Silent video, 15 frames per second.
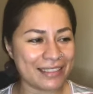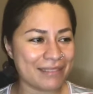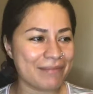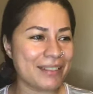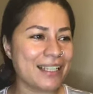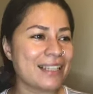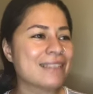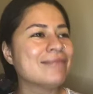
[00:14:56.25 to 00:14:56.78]
You'll be
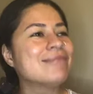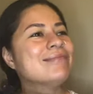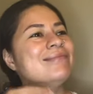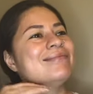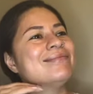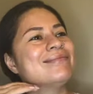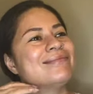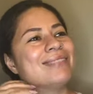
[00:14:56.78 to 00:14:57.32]
like,
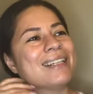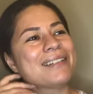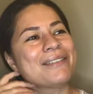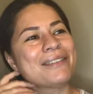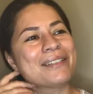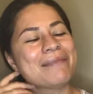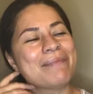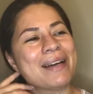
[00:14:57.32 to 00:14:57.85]
I'm
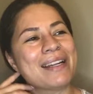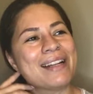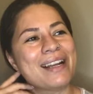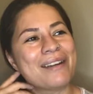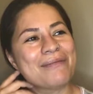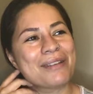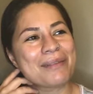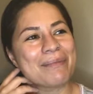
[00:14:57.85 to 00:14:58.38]
going to bed
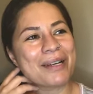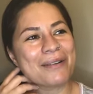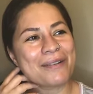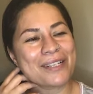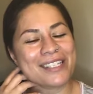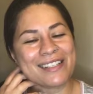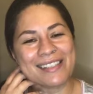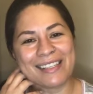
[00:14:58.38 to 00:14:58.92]
now with my
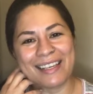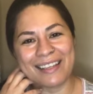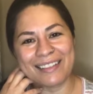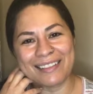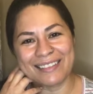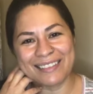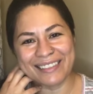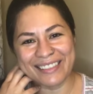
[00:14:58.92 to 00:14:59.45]
gorgeous
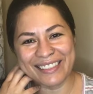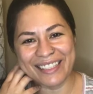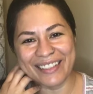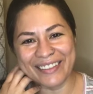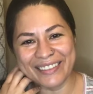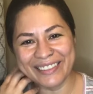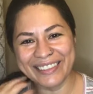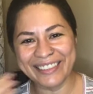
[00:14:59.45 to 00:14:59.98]
skin.
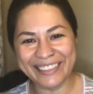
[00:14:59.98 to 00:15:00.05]
So,